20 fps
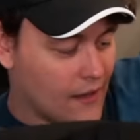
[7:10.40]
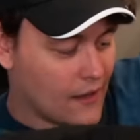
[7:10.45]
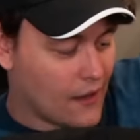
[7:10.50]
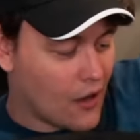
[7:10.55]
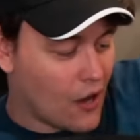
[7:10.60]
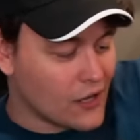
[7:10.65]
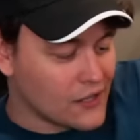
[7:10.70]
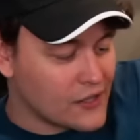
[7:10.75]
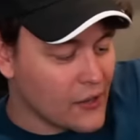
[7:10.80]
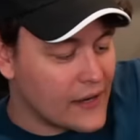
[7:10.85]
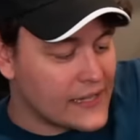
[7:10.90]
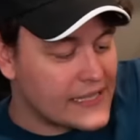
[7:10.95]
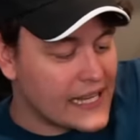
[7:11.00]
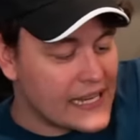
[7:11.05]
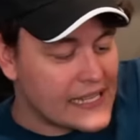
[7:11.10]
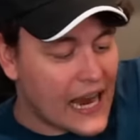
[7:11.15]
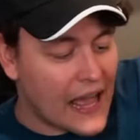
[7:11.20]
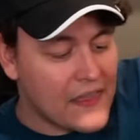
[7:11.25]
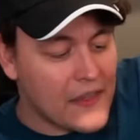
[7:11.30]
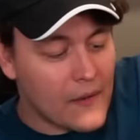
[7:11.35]
Also, it
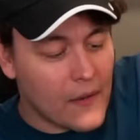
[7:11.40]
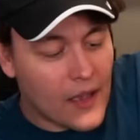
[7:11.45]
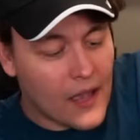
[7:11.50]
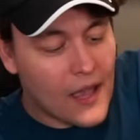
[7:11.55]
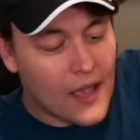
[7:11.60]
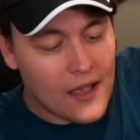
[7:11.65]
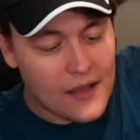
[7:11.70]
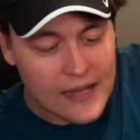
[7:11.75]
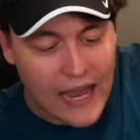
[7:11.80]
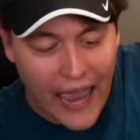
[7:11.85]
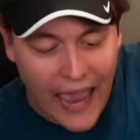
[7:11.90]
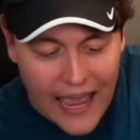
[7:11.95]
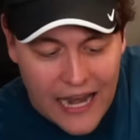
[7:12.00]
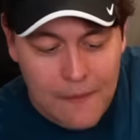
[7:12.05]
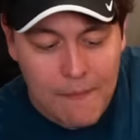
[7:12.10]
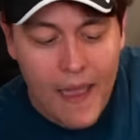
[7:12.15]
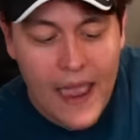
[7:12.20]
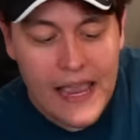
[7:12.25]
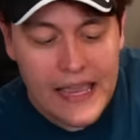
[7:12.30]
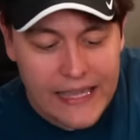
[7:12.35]
says on the
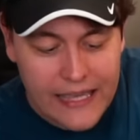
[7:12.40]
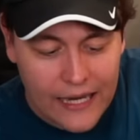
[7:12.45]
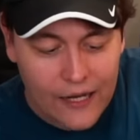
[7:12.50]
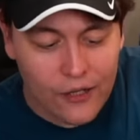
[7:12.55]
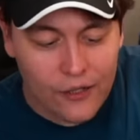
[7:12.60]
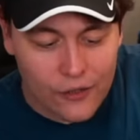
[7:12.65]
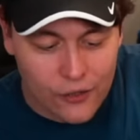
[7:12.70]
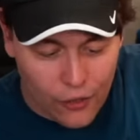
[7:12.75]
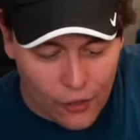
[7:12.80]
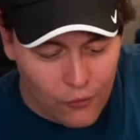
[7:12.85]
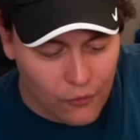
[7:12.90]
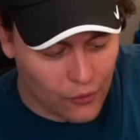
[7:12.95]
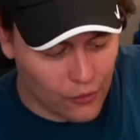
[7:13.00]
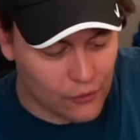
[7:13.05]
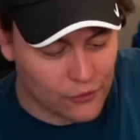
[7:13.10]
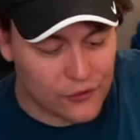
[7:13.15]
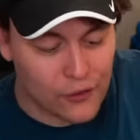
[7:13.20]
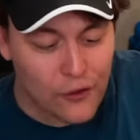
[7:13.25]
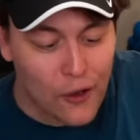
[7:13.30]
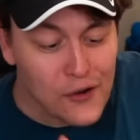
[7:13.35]
Anime Gear
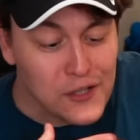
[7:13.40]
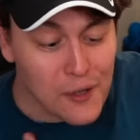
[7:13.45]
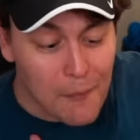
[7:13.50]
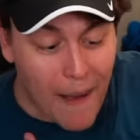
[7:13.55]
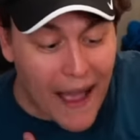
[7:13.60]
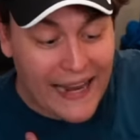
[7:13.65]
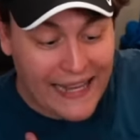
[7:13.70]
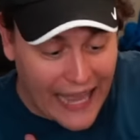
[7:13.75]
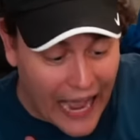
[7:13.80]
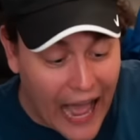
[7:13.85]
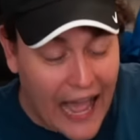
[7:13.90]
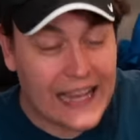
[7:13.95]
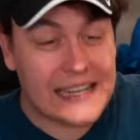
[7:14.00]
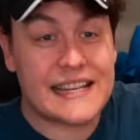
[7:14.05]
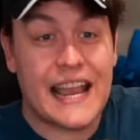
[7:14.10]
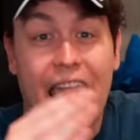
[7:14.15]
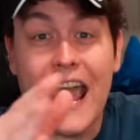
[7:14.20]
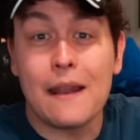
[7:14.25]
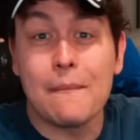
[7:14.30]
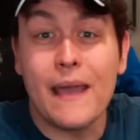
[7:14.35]
Guru. So those are my guys.
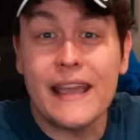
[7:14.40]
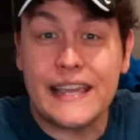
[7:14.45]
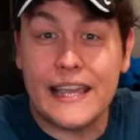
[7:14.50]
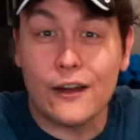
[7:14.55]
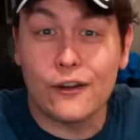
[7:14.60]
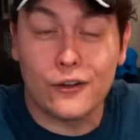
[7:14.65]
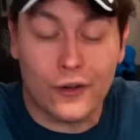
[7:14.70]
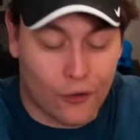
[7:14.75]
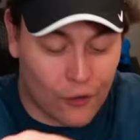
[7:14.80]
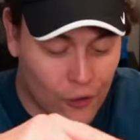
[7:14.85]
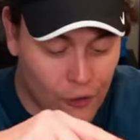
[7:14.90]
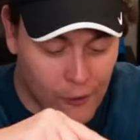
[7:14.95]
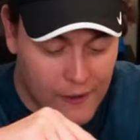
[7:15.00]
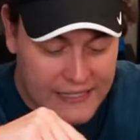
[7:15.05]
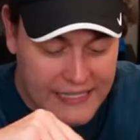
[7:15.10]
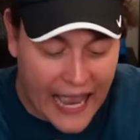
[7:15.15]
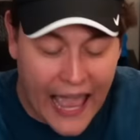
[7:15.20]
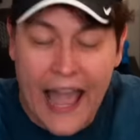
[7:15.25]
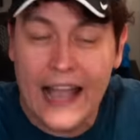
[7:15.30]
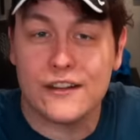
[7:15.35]
Anime Gear Guru
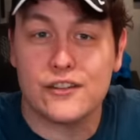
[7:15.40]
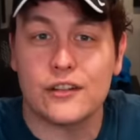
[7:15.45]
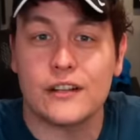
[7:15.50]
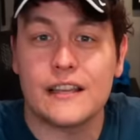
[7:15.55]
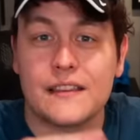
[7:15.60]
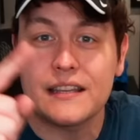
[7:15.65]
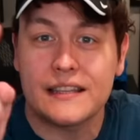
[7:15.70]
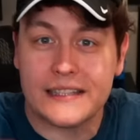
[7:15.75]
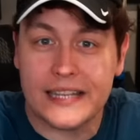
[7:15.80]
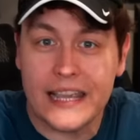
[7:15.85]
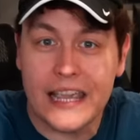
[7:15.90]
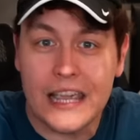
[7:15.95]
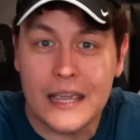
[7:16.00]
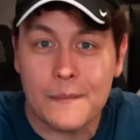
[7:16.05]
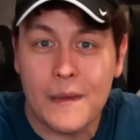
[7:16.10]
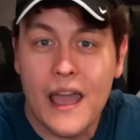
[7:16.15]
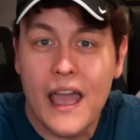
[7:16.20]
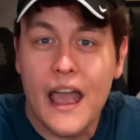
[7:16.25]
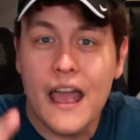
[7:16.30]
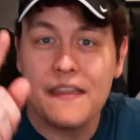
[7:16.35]
is actually the
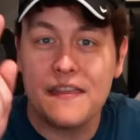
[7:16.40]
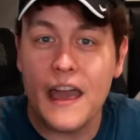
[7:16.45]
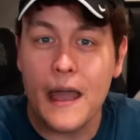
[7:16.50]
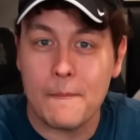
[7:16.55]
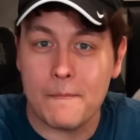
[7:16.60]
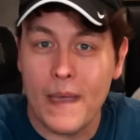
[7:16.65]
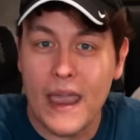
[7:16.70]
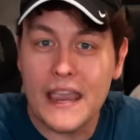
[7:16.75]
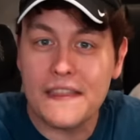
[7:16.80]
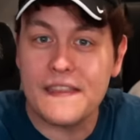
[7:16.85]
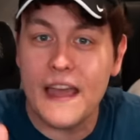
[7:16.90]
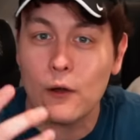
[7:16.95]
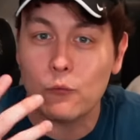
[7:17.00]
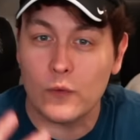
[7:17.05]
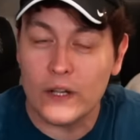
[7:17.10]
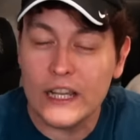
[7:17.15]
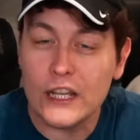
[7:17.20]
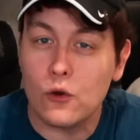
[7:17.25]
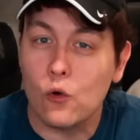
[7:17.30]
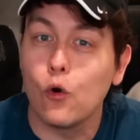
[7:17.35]
team that made that
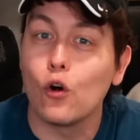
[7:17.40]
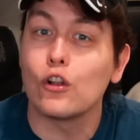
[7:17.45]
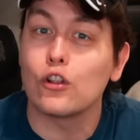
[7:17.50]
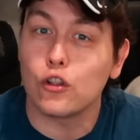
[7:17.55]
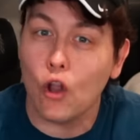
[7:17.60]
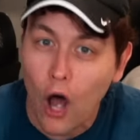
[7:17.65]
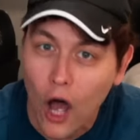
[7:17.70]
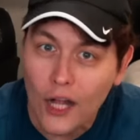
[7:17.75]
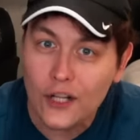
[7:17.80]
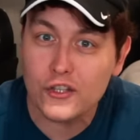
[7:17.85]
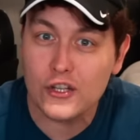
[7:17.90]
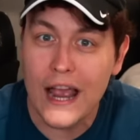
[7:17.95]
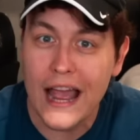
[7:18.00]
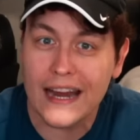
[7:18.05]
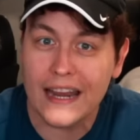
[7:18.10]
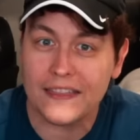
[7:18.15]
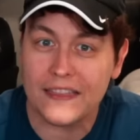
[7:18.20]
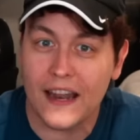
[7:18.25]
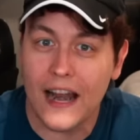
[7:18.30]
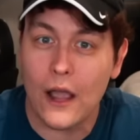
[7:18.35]
really cool law
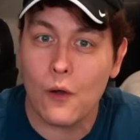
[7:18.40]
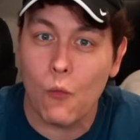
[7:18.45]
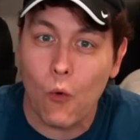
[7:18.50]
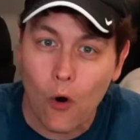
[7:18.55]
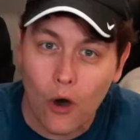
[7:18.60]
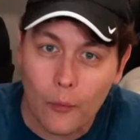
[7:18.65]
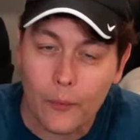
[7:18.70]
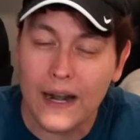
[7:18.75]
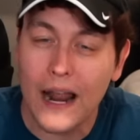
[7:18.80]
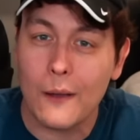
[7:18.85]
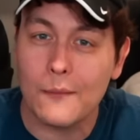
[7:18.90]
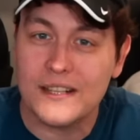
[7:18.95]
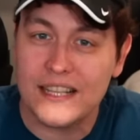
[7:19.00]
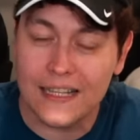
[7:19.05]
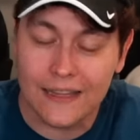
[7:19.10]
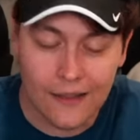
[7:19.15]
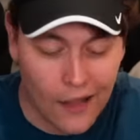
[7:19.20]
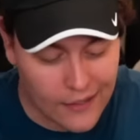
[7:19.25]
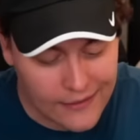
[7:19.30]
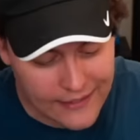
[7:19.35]
jacket that I wore when I was
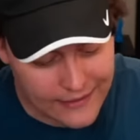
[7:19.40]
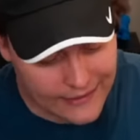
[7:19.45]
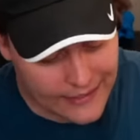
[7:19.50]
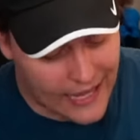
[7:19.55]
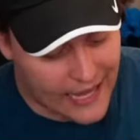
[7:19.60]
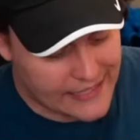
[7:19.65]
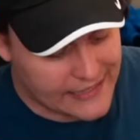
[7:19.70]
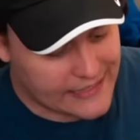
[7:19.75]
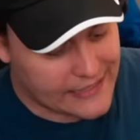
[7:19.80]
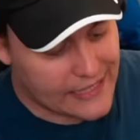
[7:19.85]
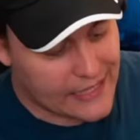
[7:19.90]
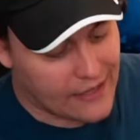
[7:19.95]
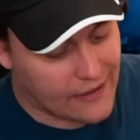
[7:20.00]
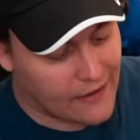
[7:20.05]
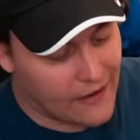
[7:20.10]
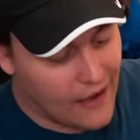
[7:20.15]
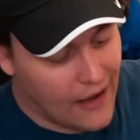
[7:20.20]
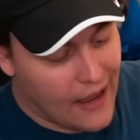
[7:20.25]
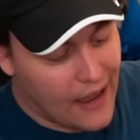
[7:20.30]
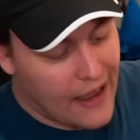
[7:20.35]
in London last
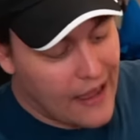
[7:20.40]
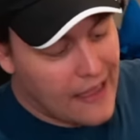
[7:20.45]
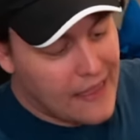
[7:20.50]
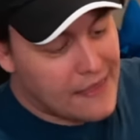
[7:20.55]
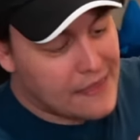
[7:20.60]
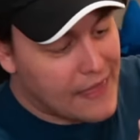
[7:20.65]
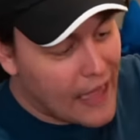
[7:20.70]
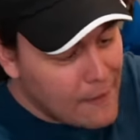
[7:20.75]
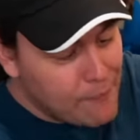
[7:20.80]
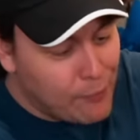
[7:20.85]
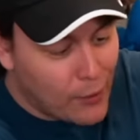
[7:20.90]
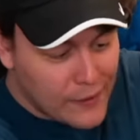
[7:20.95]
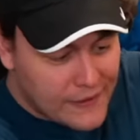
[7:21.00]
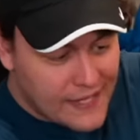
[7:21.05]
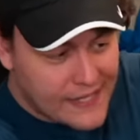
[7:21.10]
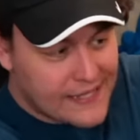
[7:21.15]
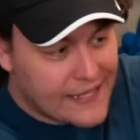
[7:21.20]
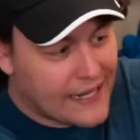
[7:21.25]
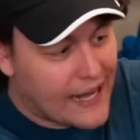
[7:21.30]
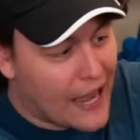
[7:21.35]
year. They put
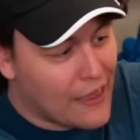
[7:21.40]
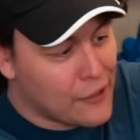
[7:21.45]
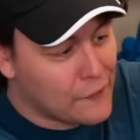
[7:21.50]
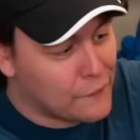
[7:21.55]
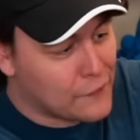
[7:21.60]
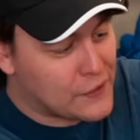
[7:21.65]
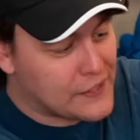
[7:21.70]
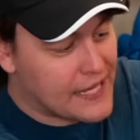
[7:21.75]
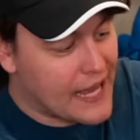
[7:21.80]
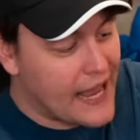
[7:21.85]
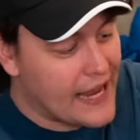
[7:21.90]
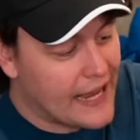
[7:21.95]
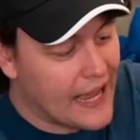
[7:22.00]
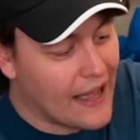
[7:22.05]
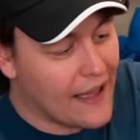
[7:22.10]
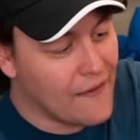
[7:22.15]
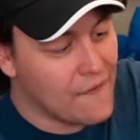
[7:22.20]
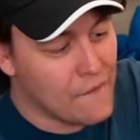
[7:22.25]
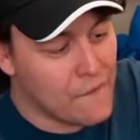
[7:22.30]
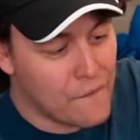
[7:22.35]
this together for
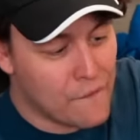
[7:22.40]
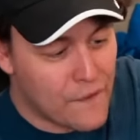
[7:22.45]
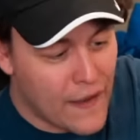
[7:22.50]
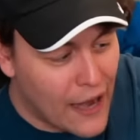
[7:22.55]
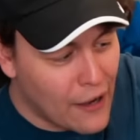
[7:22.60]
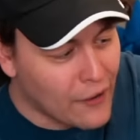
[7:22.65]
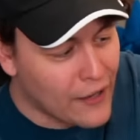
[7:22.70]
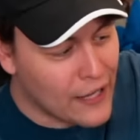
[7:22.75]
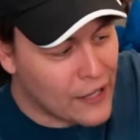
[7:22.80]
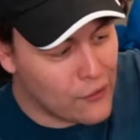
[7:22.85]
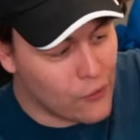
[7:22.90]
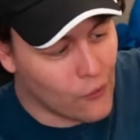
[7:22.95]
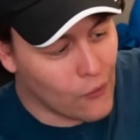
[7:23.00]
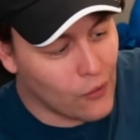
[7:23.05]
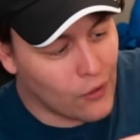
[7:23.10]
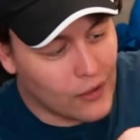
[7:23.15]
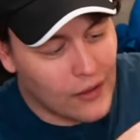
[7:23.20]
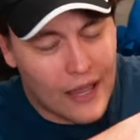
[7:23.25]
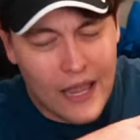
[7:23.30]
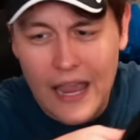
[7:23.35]
Sega. Very
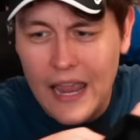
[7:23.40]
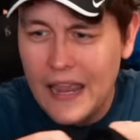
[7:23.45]
cool.